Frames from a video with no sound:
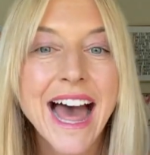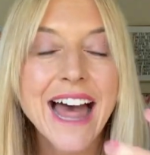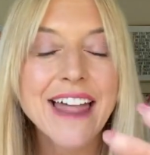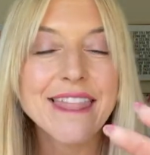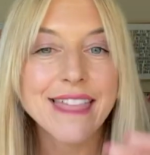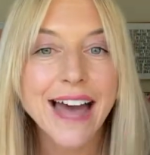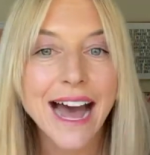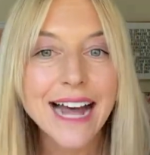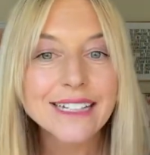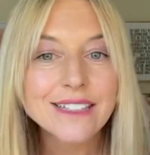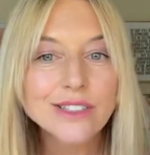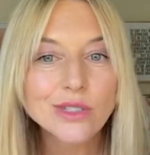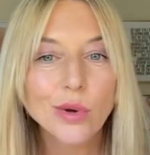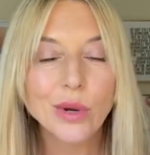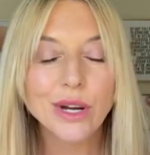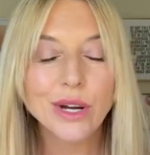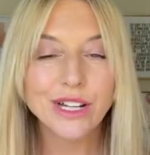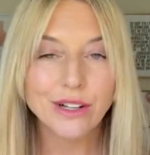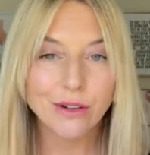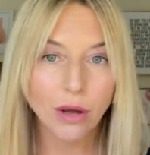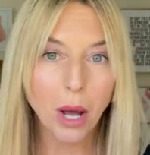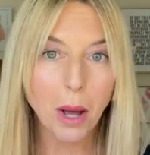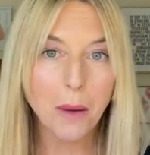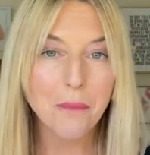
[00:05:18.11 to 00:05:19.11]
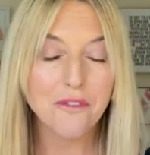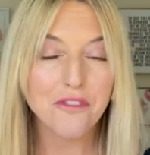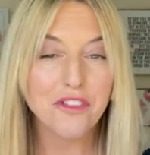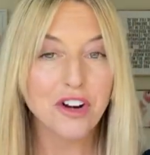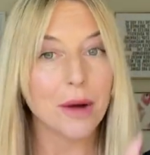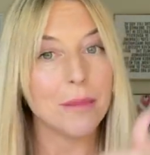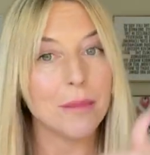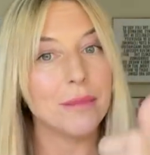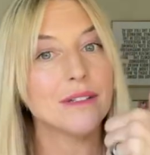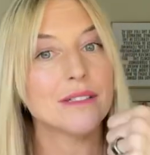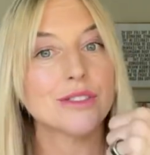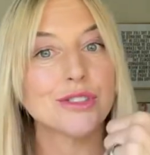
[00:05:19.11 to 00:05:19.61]
That's going to come
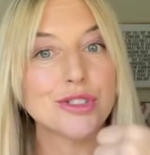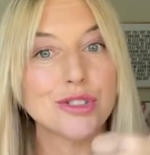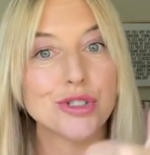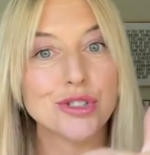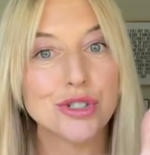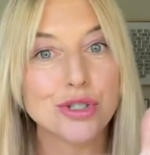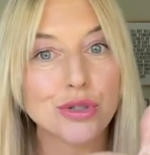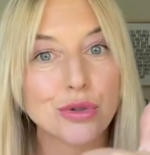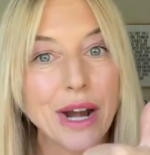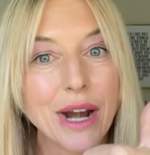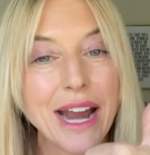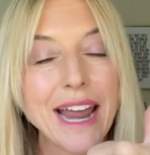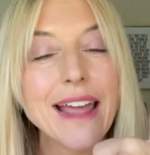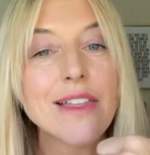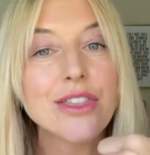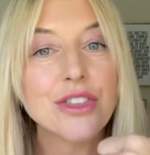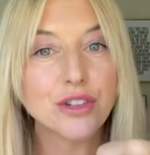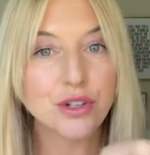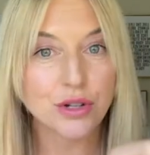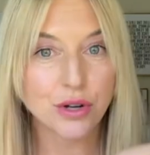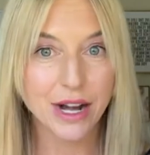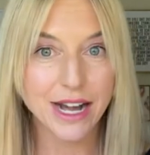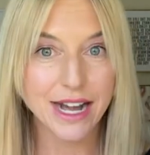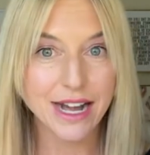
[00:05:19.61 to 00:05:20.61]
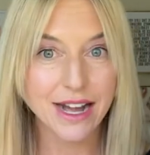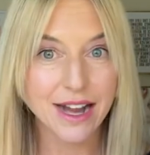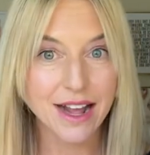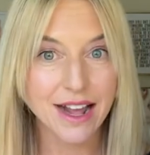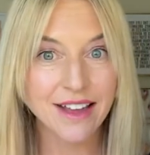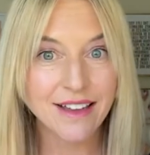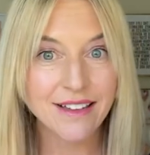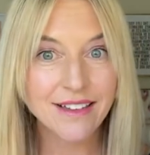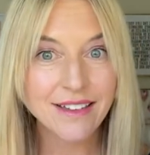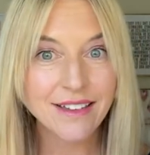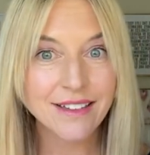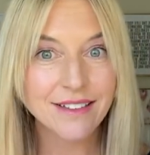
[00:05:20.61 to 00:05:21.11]
from strength
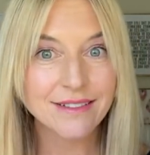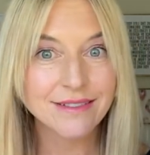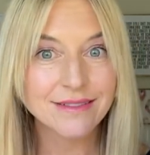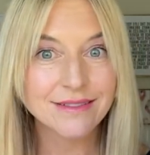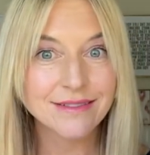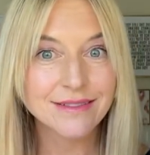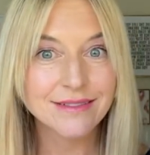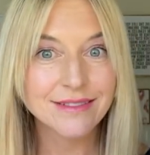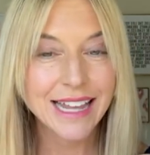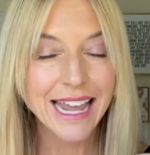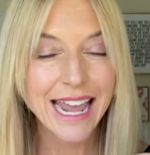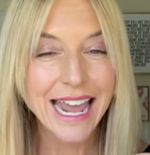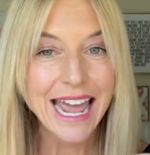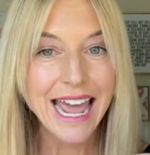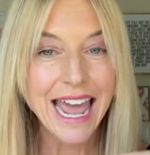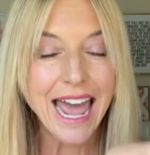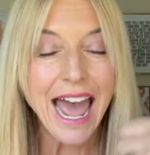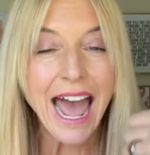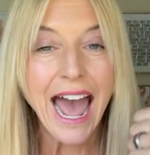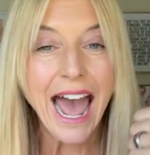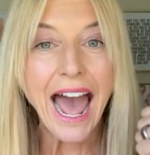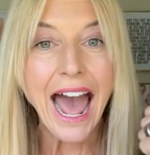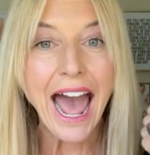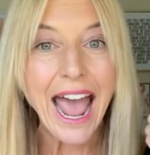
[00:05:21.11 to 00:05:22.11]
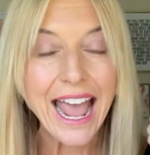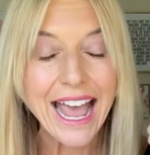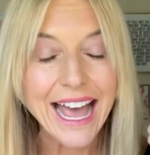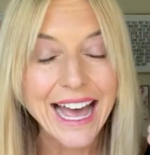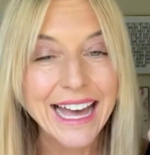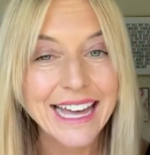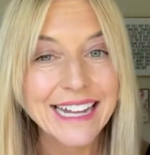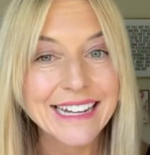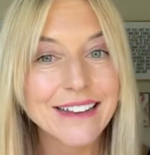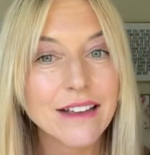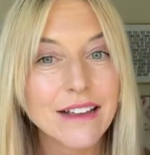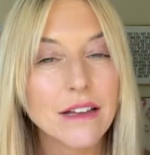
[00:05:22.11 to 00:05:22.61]
training
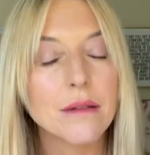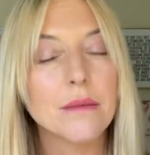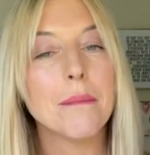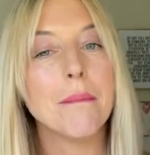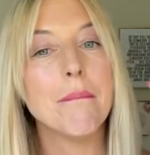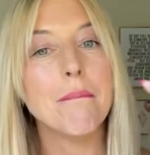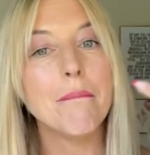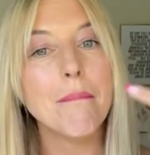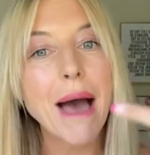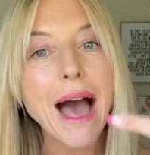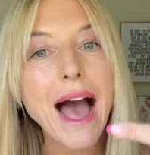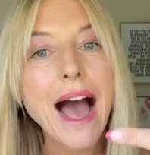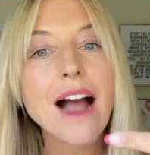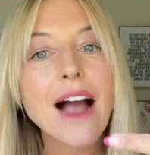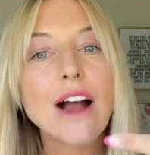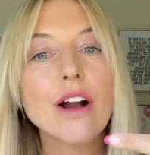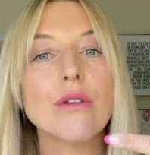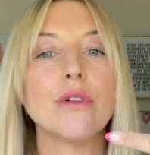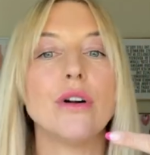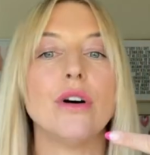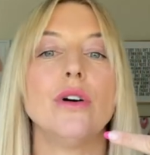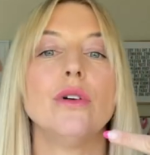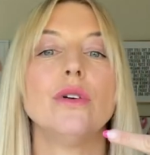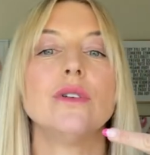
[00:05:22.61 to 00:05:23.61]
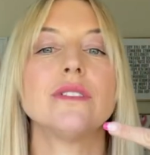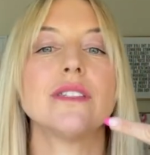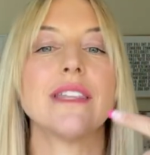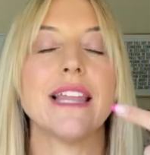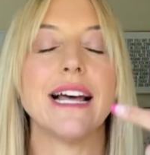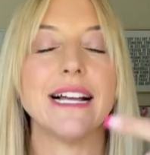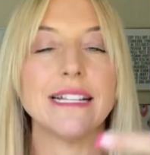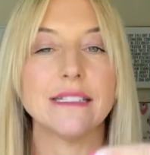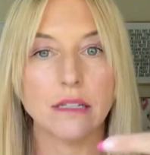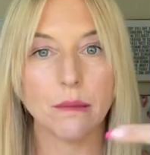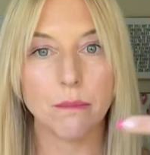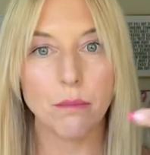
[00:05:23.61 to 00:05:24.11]
and macros
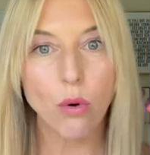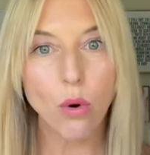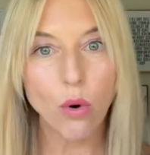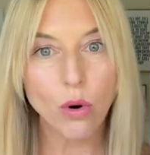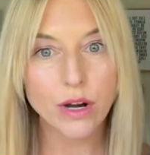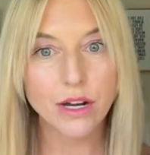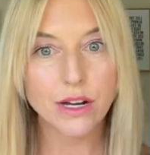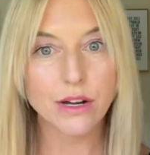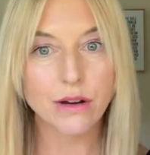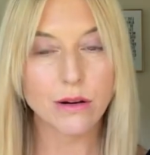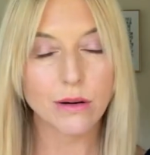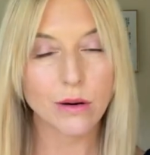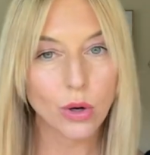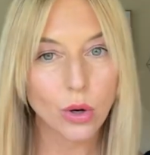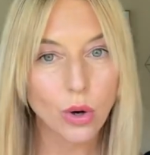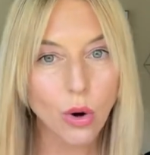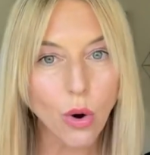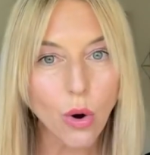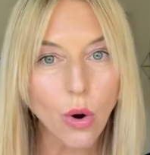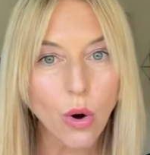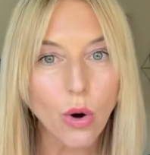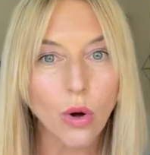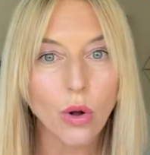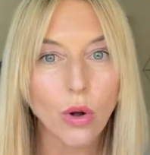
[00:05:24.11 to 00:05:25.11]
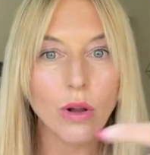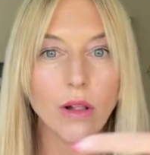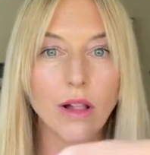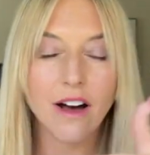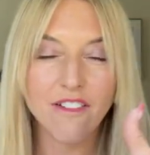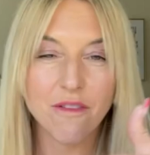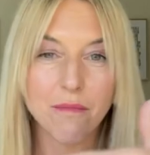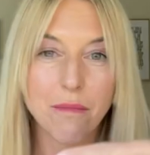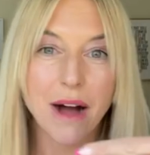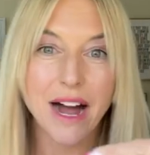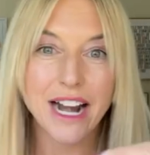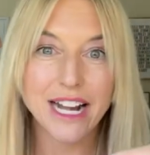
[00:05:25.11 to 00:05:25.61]
that support your goal
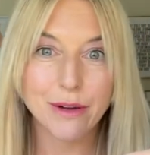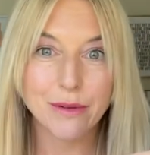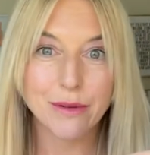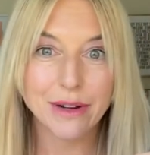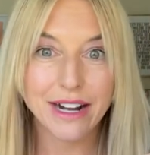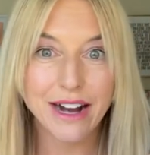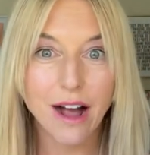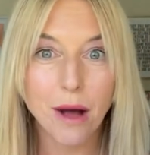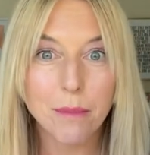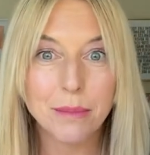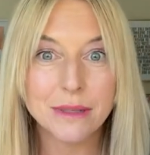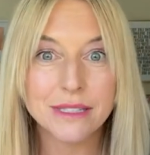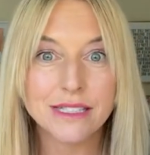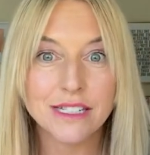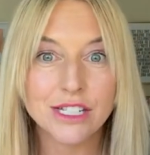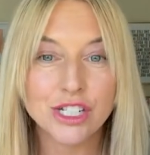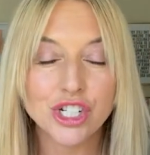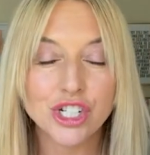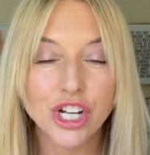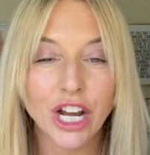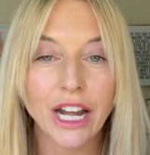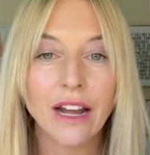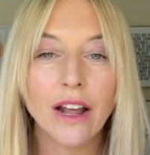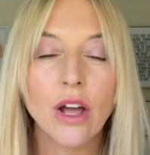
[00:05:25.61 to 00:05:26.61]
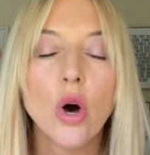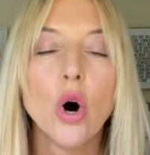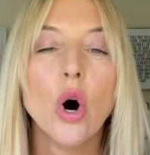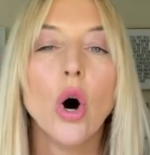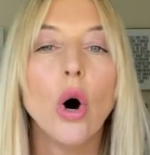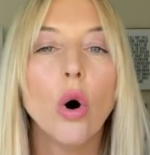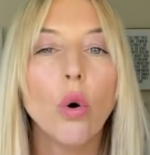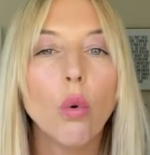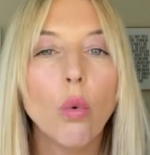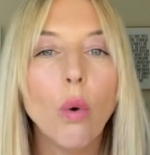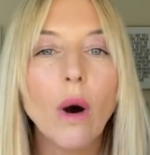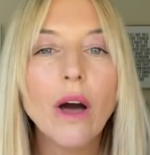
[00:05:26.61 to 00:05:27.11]
of body recomposition.
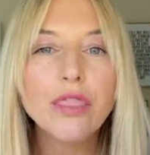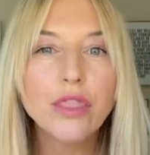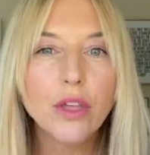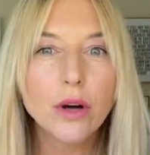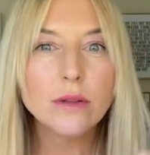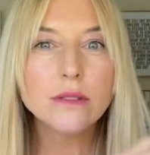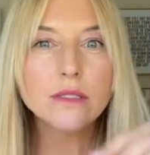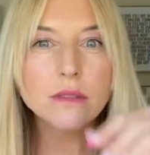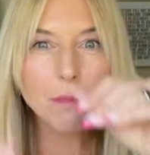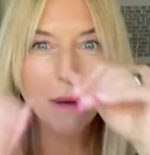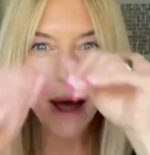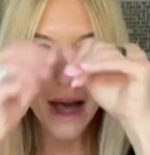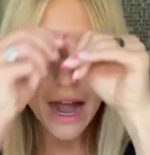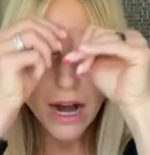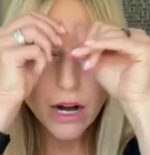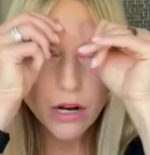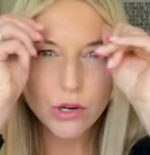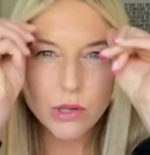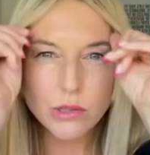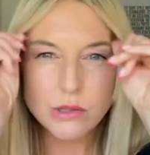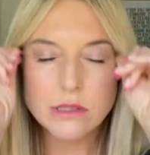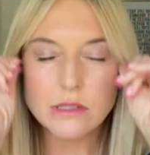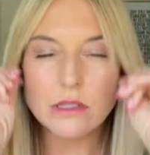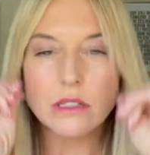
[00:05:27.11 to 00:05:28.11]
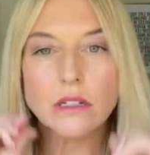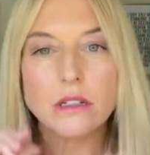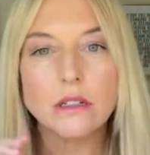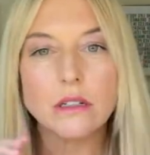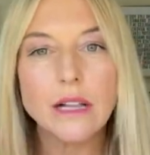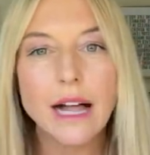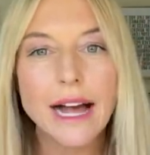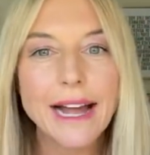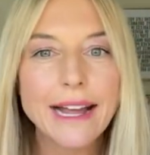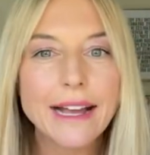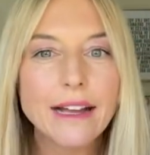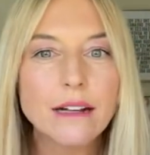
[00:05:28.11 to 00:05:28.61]
What those macros look
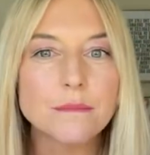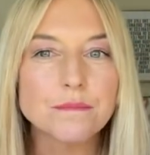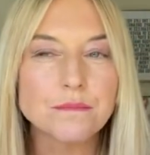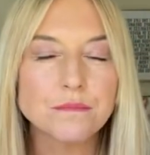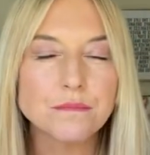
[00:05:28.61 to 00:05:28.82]
like,